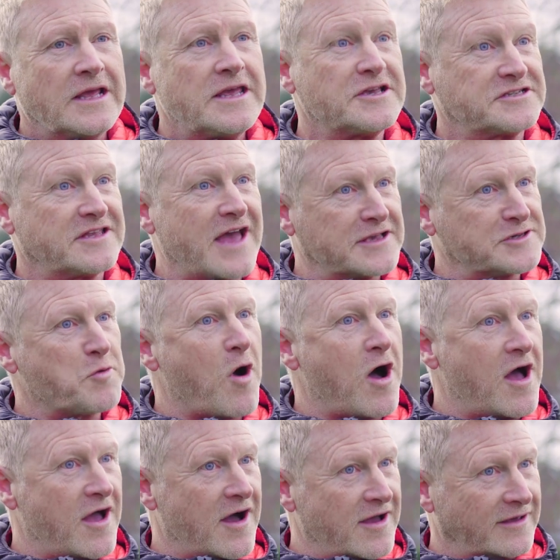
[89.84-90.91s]
Yeah, so that's
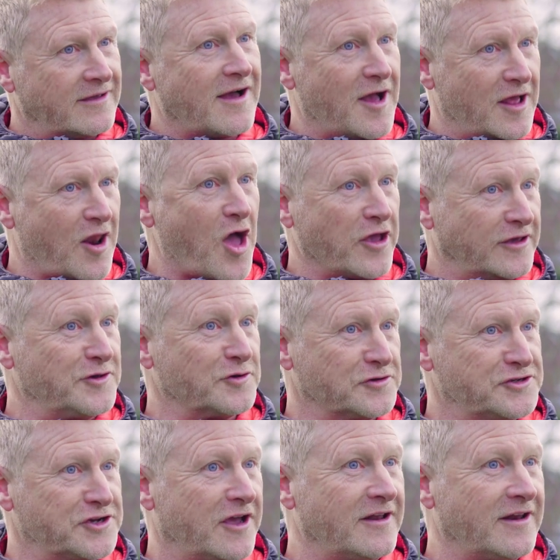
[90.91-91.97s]
why I like your
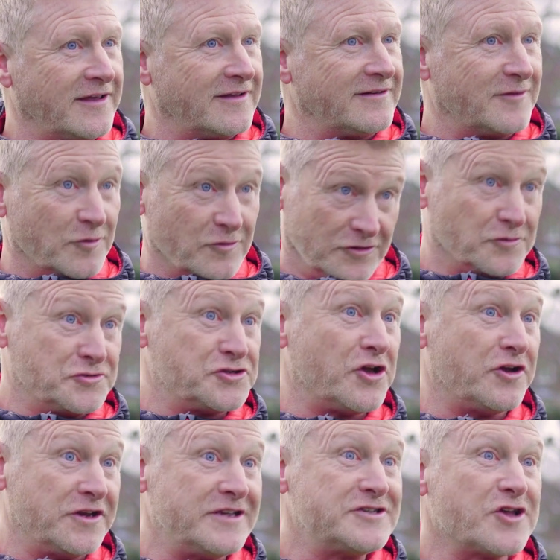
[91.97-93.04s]
journey or your
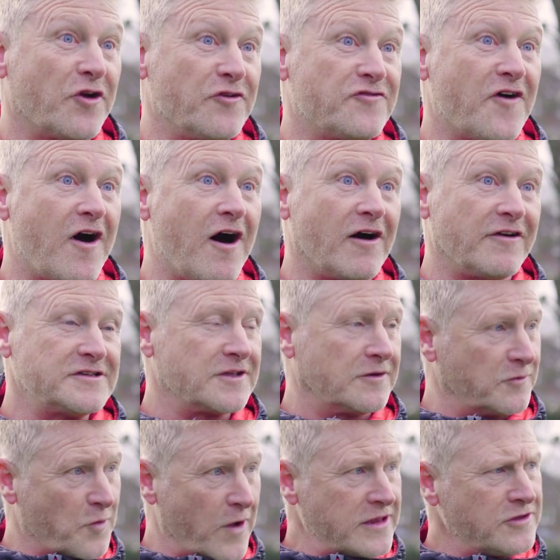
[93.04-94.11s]
journey so far. Is
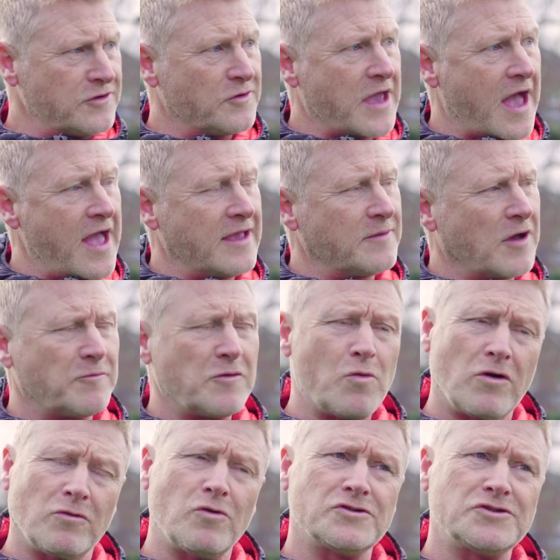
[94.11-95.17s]
that when you came? I mean,
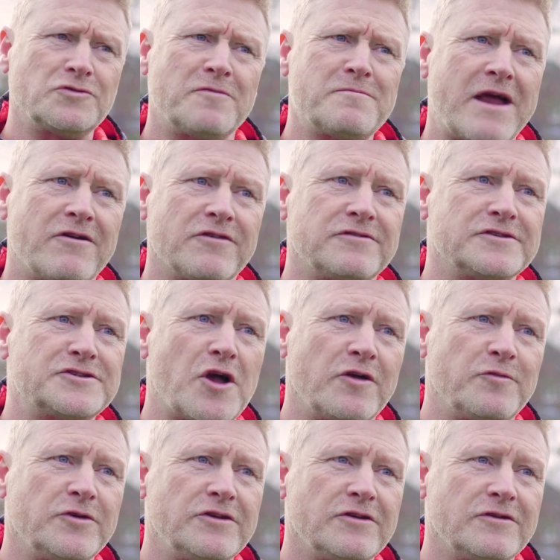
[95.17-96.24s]
what sort of marathon
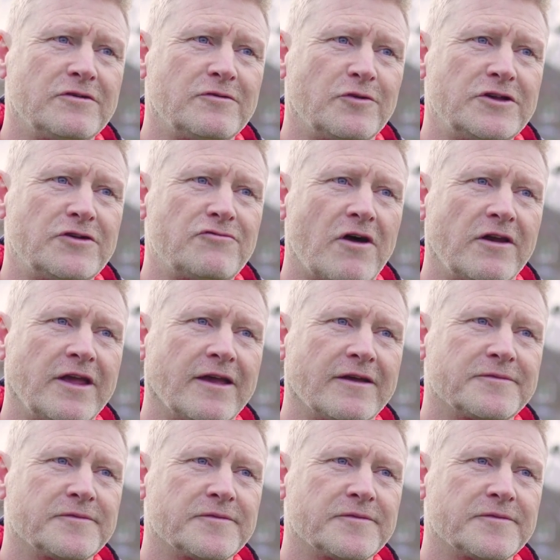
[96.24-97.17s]
time were you running